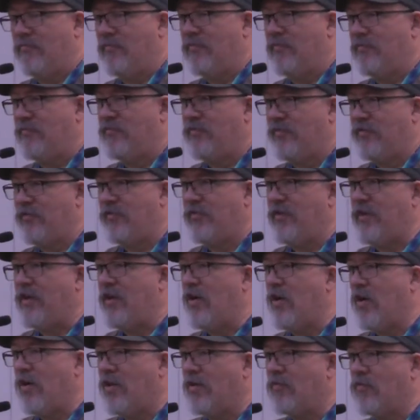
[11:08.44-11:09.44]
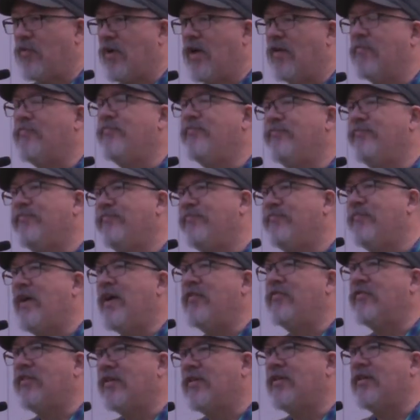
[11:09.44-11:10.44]
see all, well,
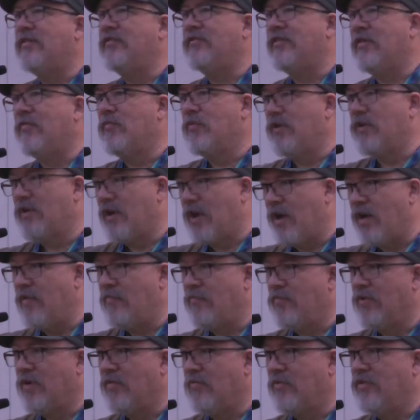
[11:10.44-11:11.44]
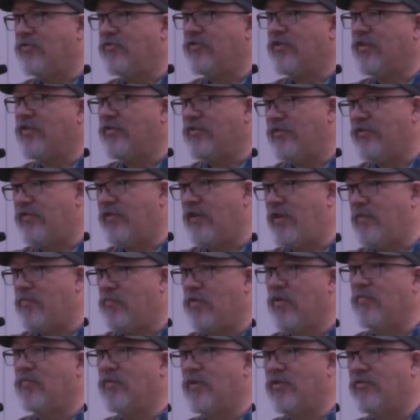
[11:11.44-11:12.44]
basically someone unprivileged can see
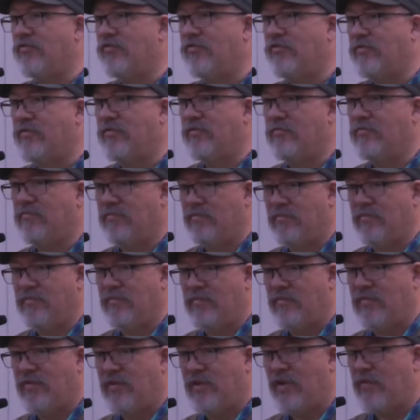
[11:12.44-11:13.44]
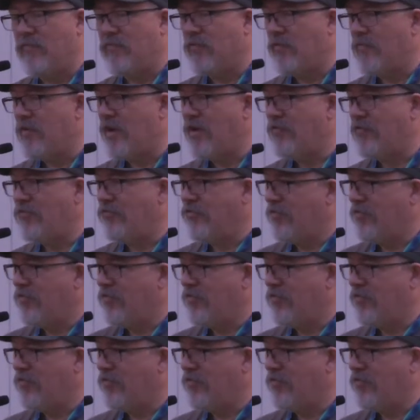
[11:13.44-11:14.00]
privileged information.